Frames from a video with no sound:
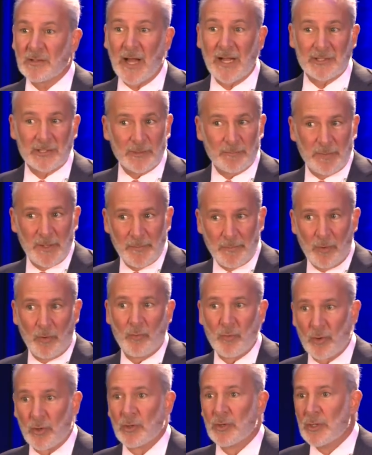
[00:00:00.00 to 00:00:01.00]
Lots of
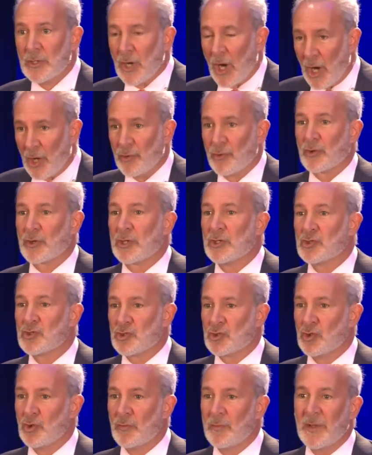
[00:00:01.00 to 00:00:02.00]
people were under
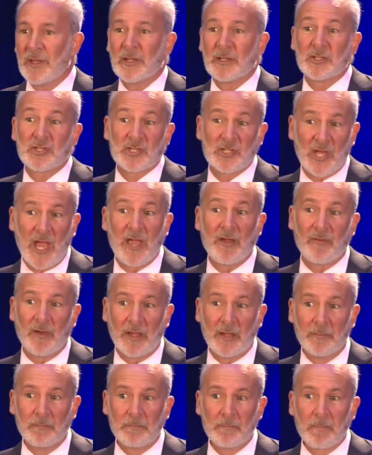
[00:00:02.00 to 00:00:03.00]
consuming and
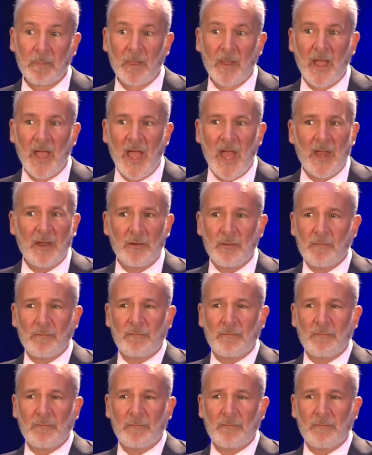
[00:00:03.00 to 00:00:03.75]
saving, and